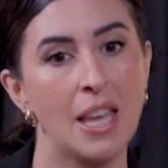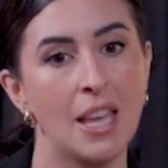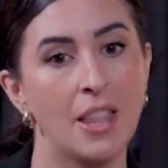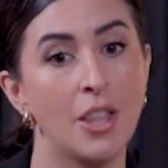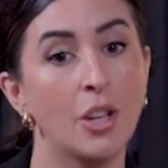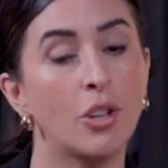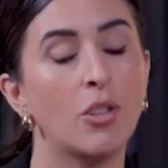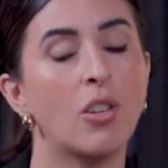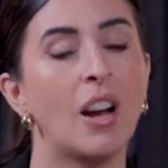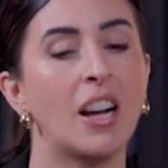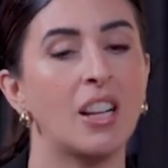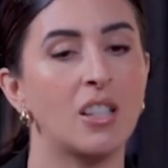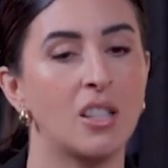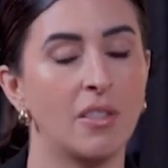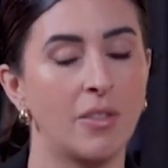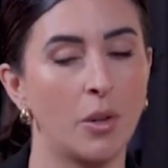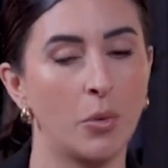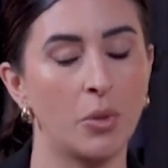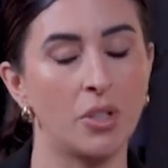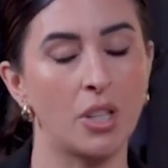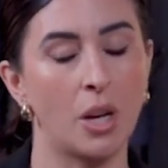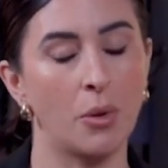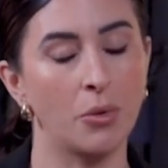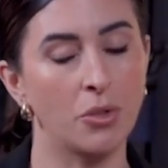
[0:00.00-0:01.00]
The crux of it
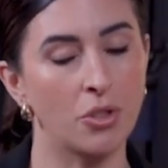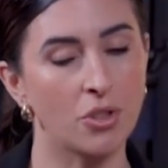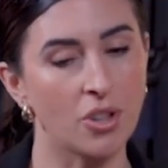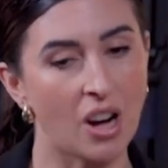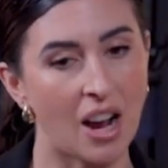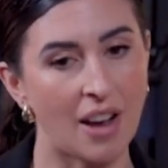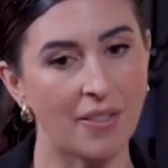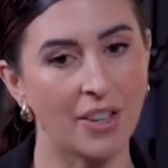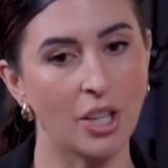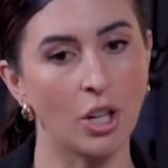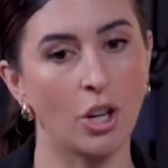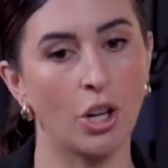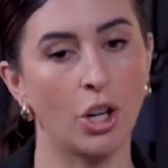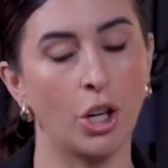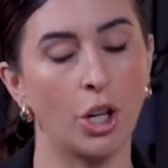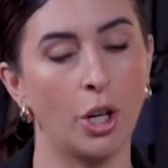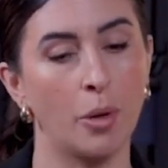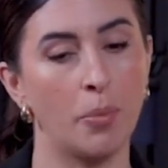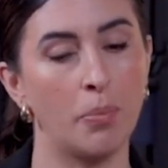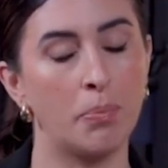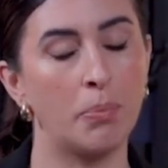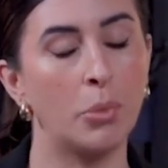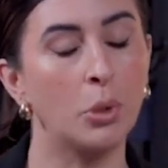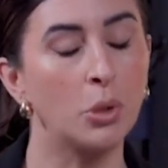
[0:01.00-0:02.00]
was I was driving
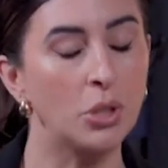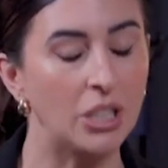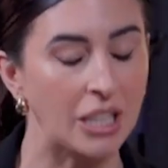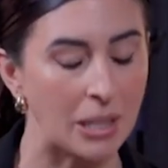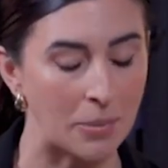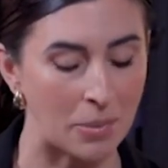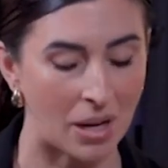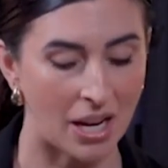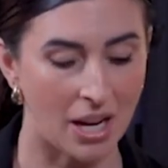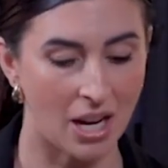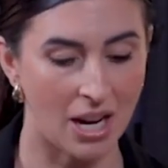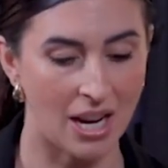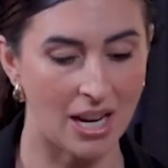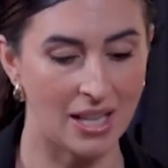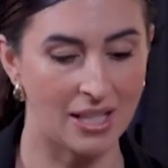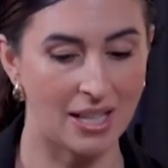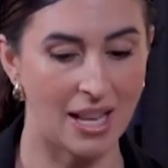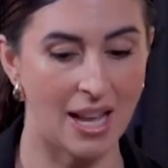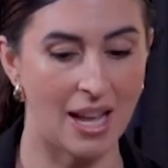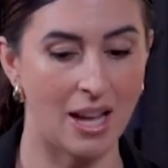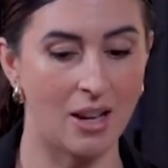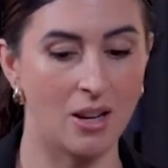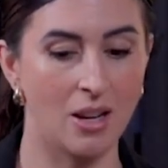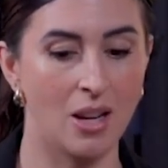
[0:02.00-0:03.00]
home, bawling my eyes
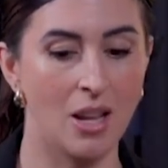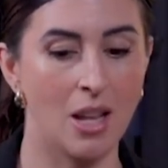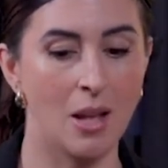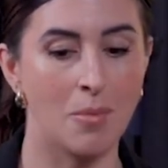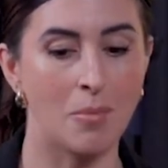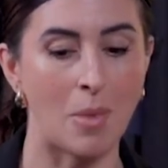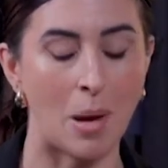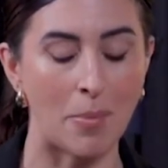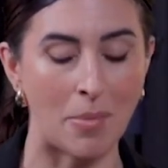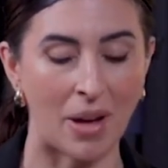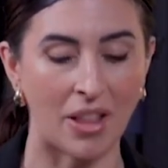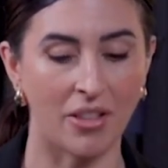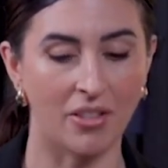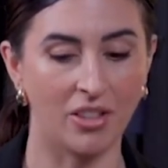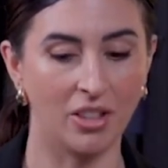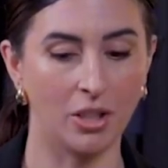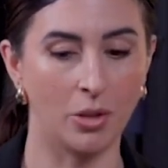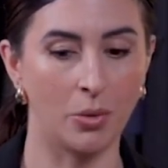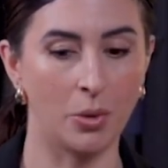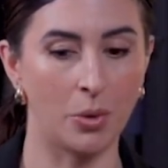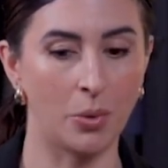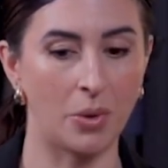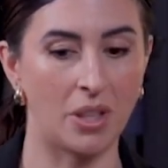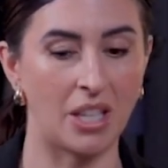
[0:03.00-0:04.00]
out. My mother-in-law
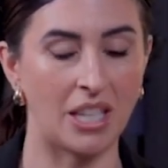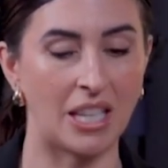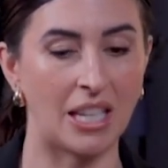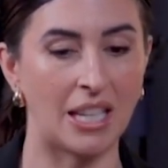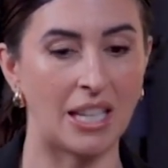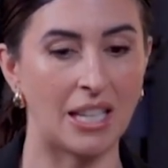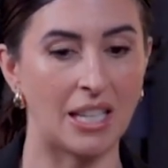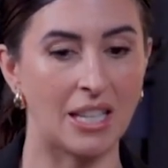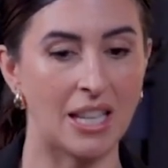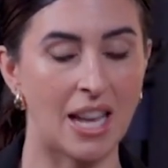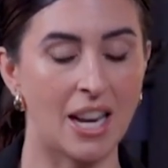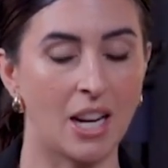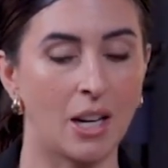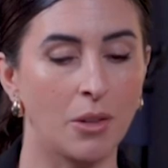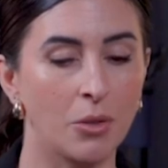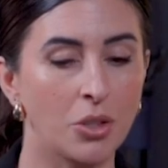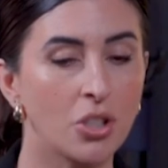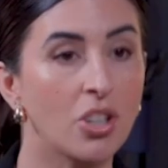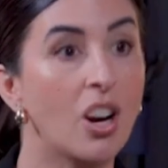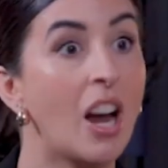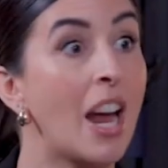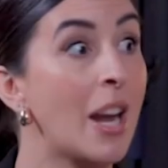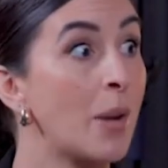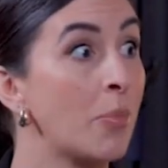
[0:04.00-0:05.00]
was with the kids, and I was
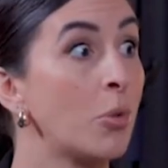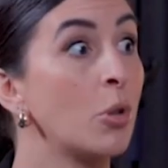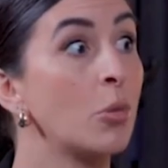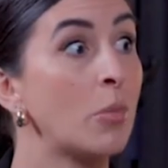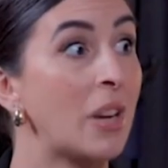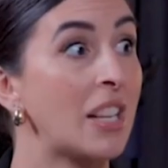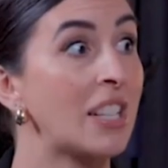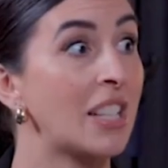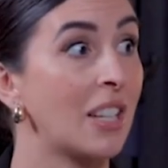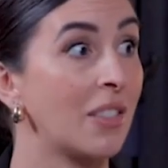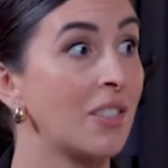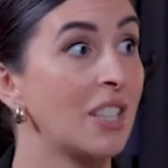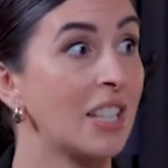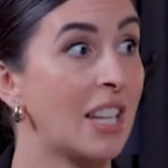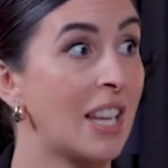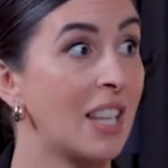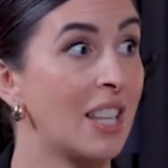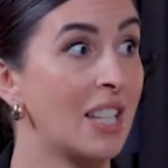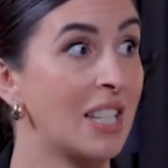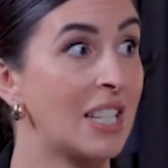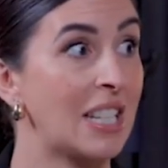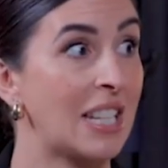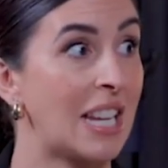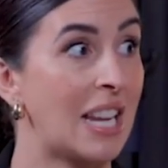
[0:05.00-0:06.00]
trying to pull myself
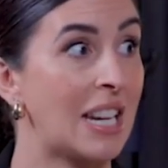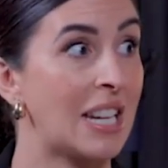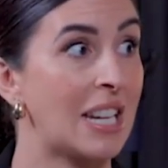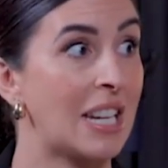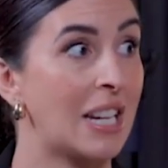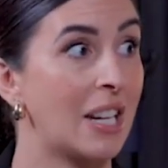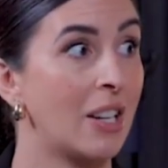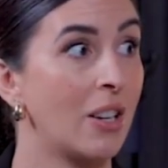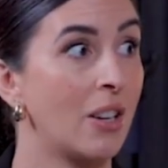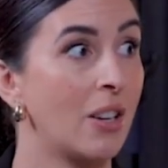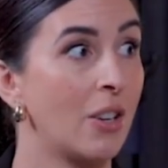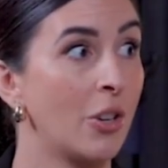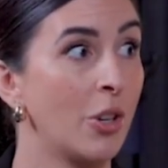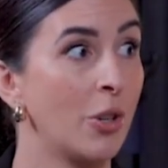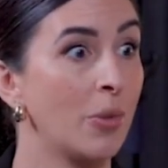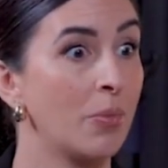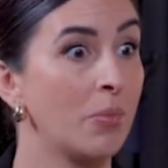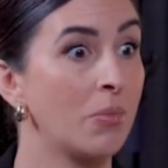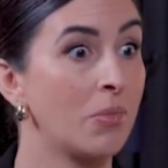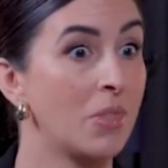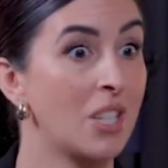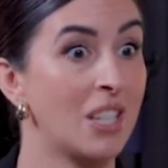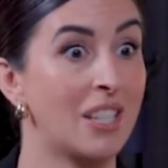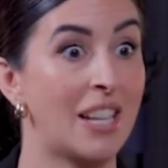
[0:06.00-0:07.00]
together to get in at
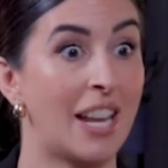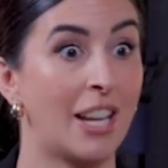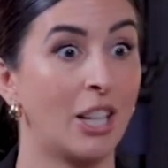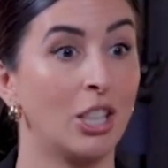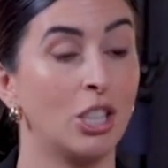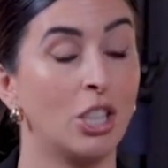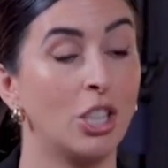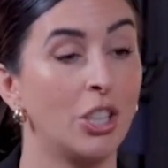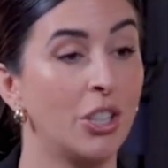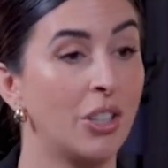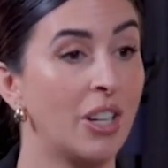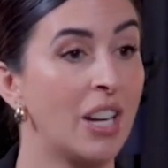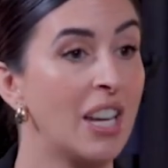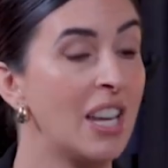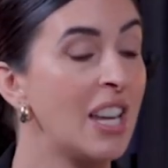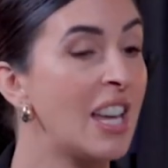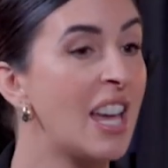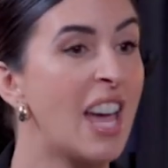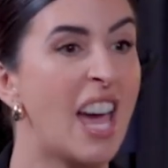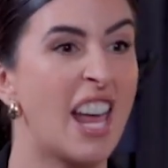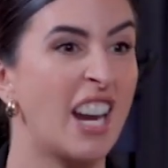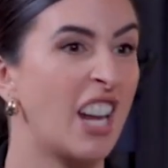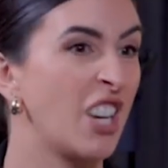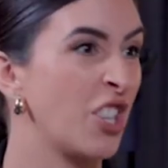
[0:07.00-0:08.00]
home to say hello,
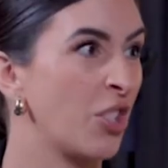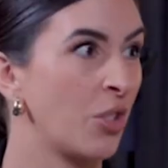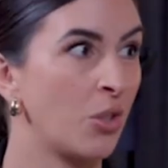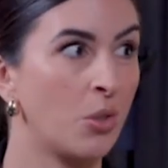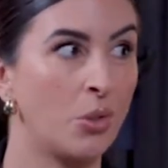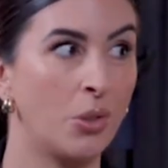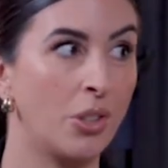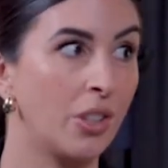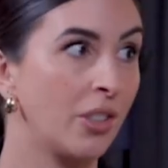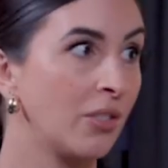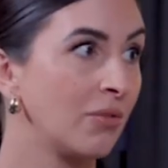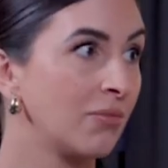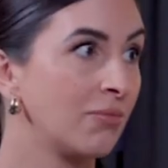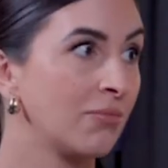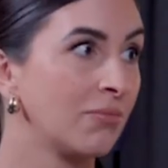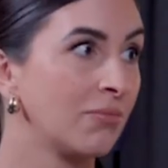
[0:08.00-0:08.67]
and I just couldn't.